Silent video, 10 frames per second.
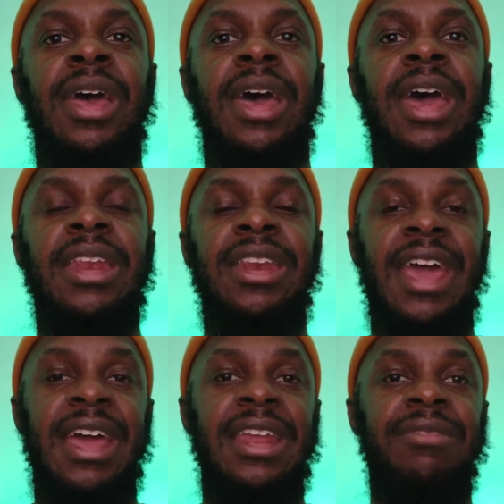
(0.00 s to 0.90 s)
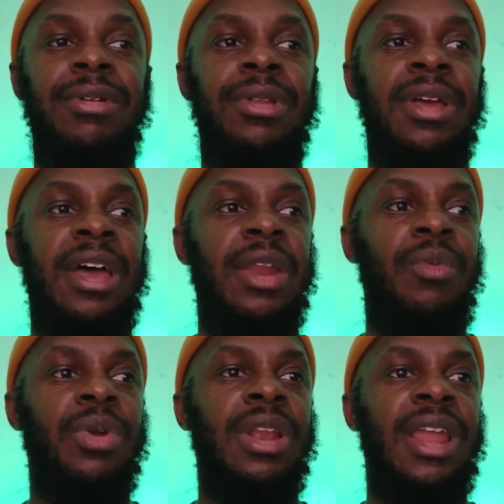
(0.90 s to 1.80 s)
and Daredevil,
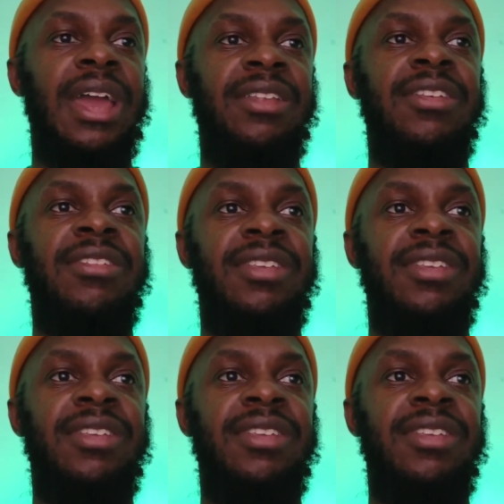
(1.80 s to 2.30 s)
and I would like to